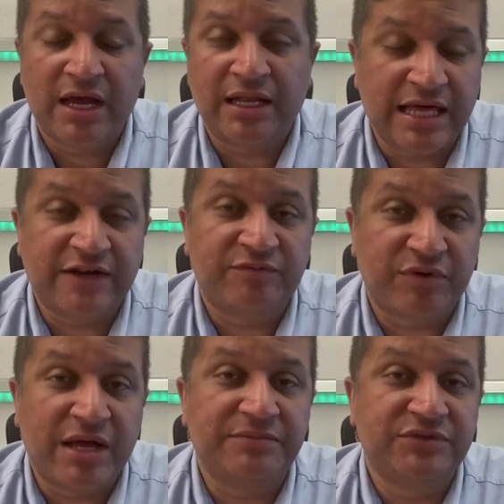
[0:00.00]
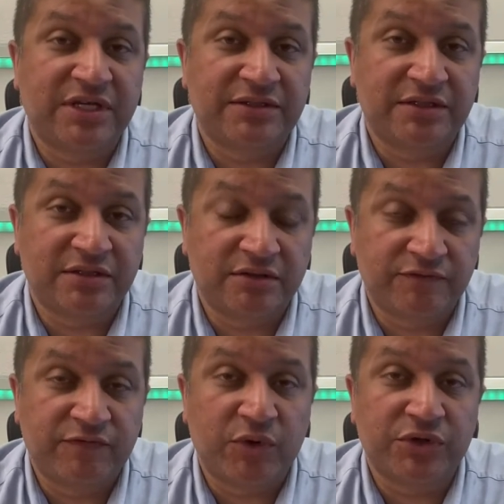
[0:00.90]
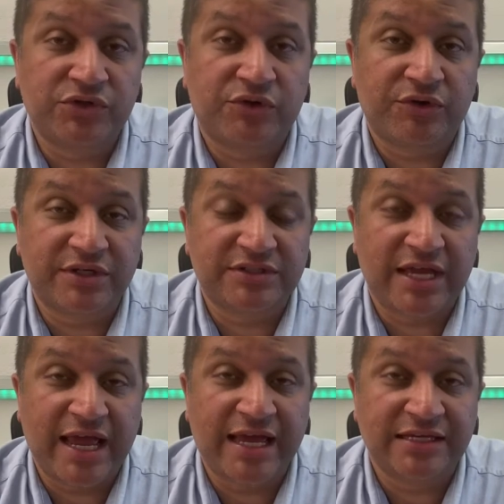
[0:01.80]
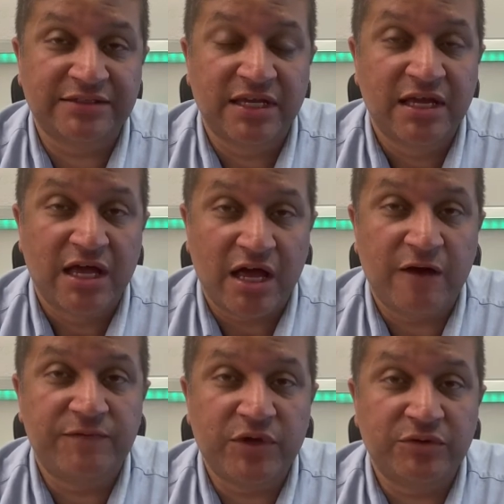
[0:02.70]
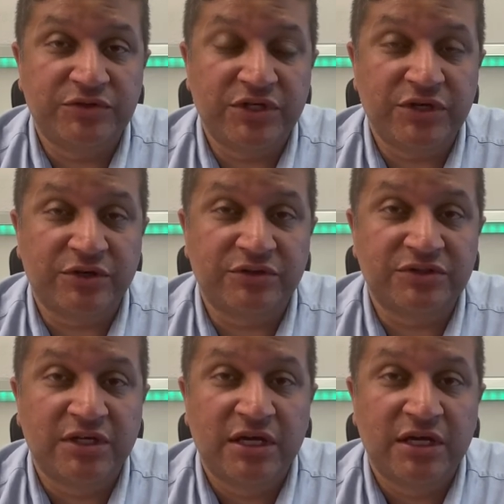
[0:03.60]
A lot of problems that the Ford Taurus has of those years